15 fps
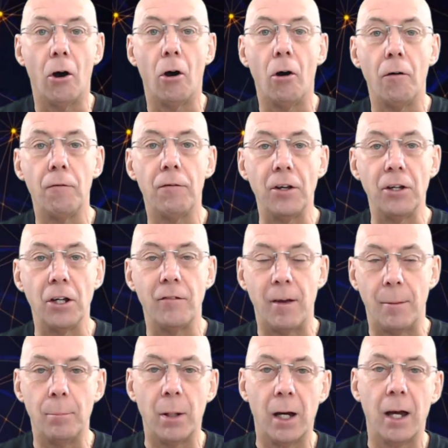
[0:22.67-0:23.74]
of
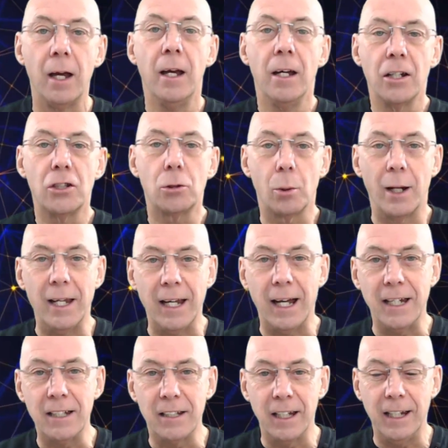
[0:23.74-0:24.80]
November
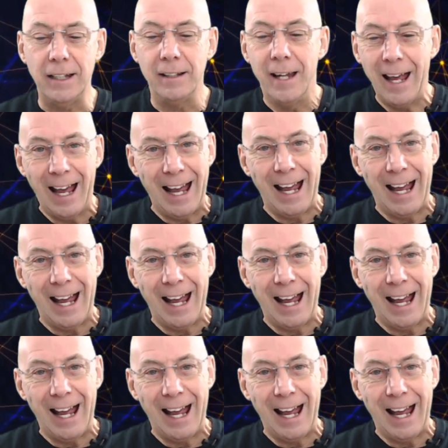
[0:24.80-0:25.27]
2018,